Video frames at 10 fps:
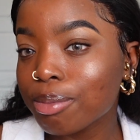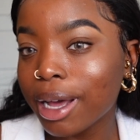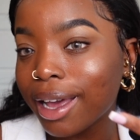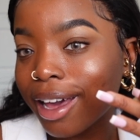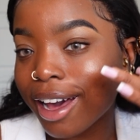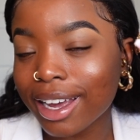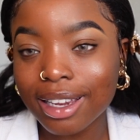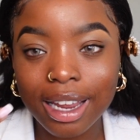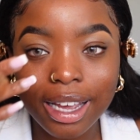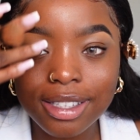my
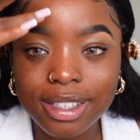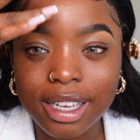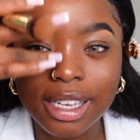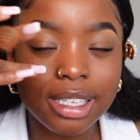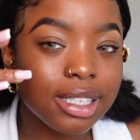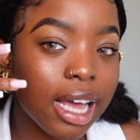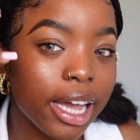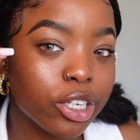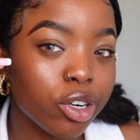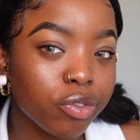highlight is
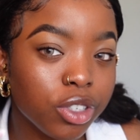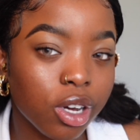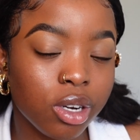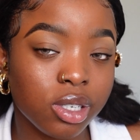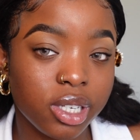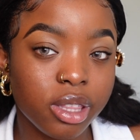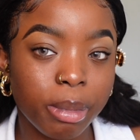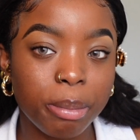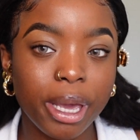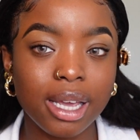kind of done underneath
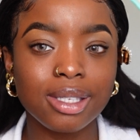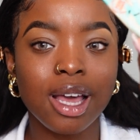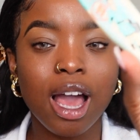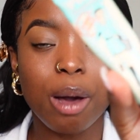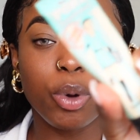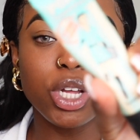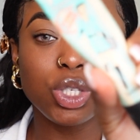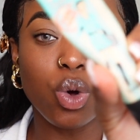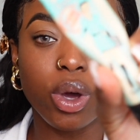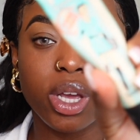my base, I'm going to
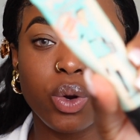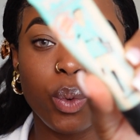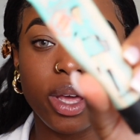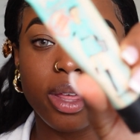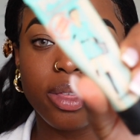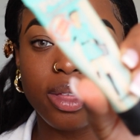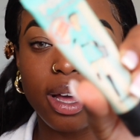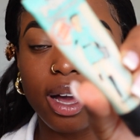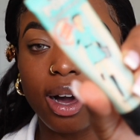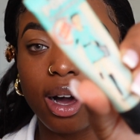go in with
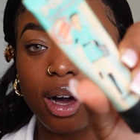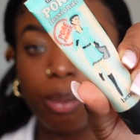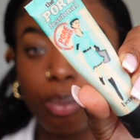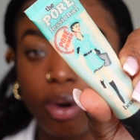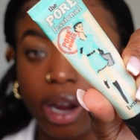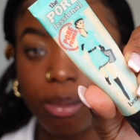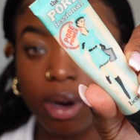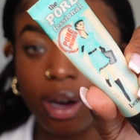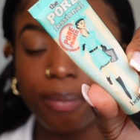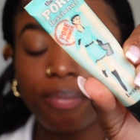a
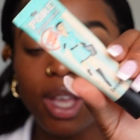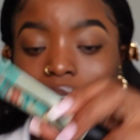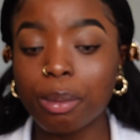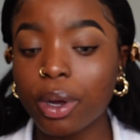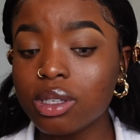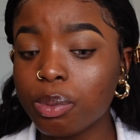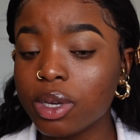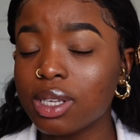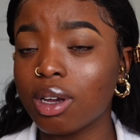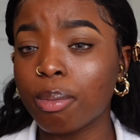primer, and I'm going to be
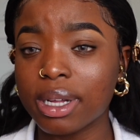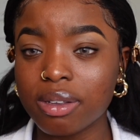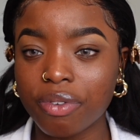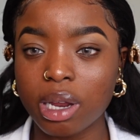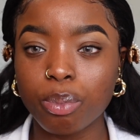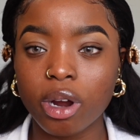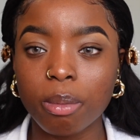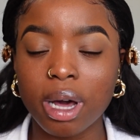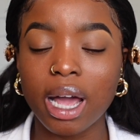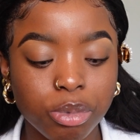using a mattifying
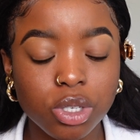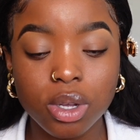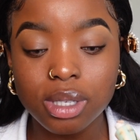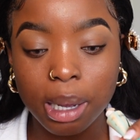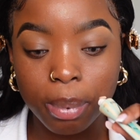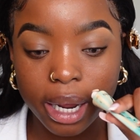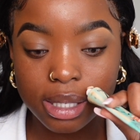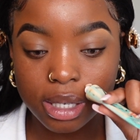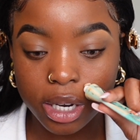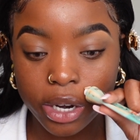primer. I'm just going to apply
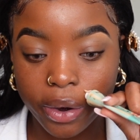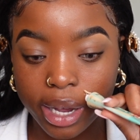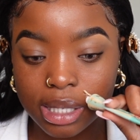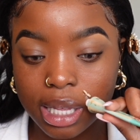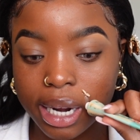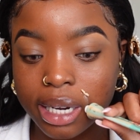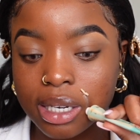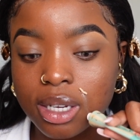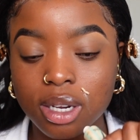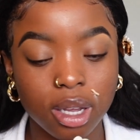it in areas that I
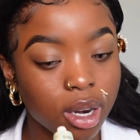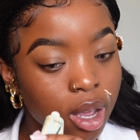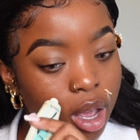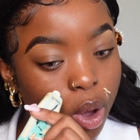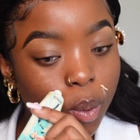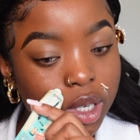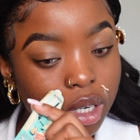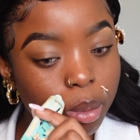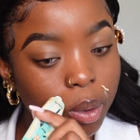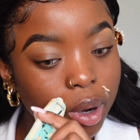need it, which
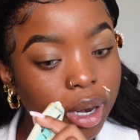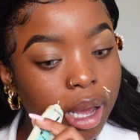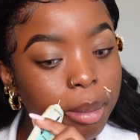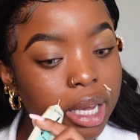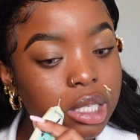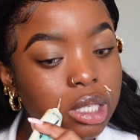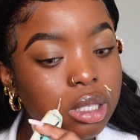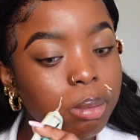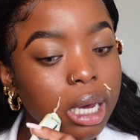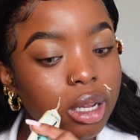number one are my
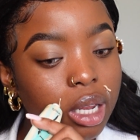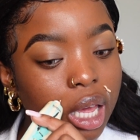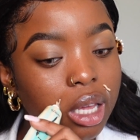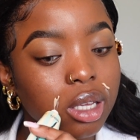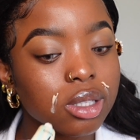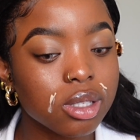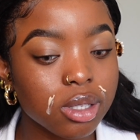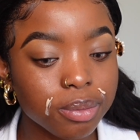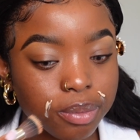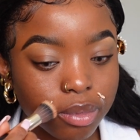smile lines.